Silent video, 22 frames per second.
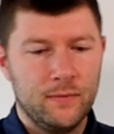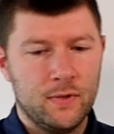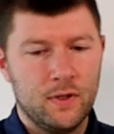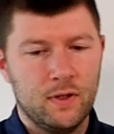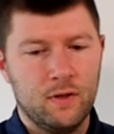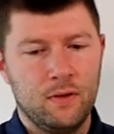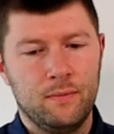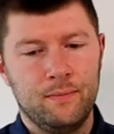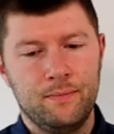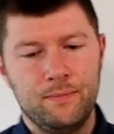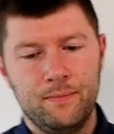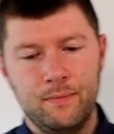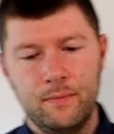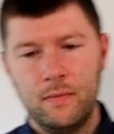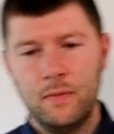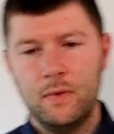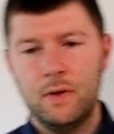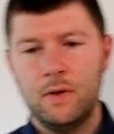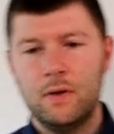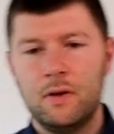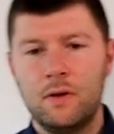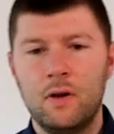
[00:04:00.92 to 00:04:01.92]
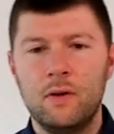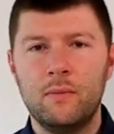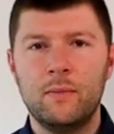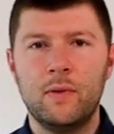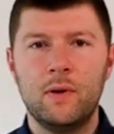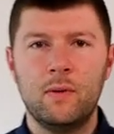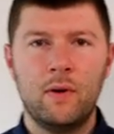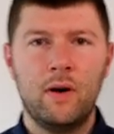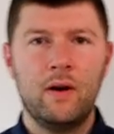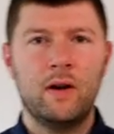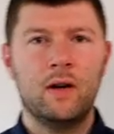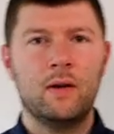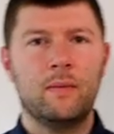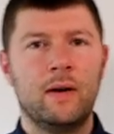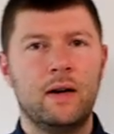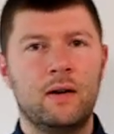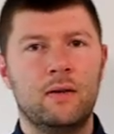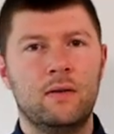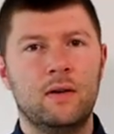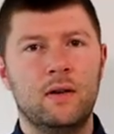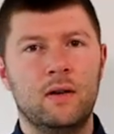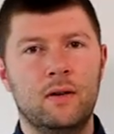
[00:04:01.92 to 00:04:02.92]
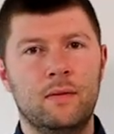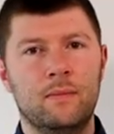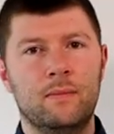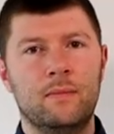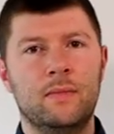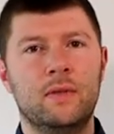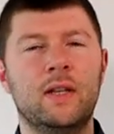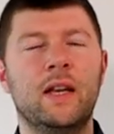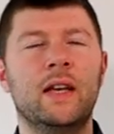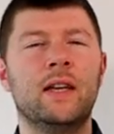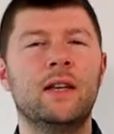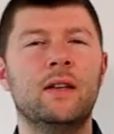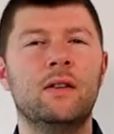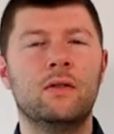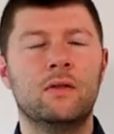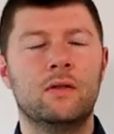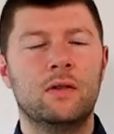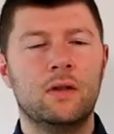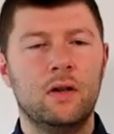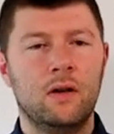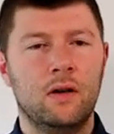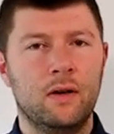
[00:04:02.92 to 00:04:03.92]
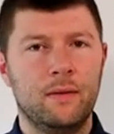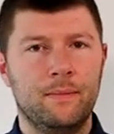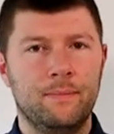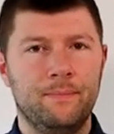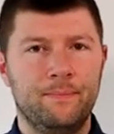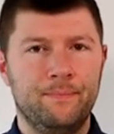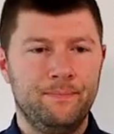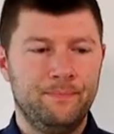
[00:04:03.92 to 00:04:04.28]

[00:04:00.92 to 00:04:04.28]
So don't be worried about um, taking your time.